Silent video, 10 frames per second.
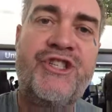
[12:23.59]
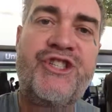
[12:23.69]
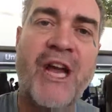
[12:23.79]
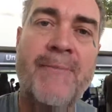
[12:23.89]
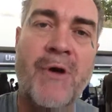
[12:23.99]

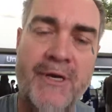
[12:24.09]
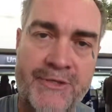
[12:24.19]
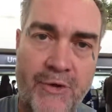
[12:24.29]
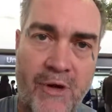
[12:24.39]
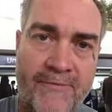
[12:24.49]
Shame on us
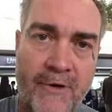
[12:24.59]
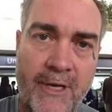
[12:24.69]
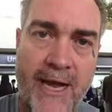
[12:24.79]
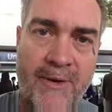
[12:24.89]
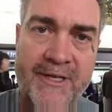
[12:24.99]
all for
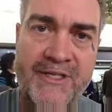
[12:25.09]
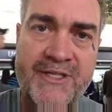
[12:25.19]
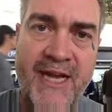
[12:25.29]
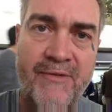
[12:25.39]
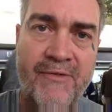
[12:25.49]
allowing this
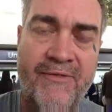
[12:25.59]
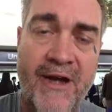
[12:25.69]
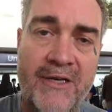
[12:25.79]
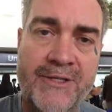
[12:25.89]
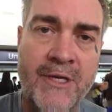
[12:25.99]
state of
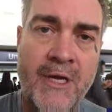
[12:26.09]
affairs.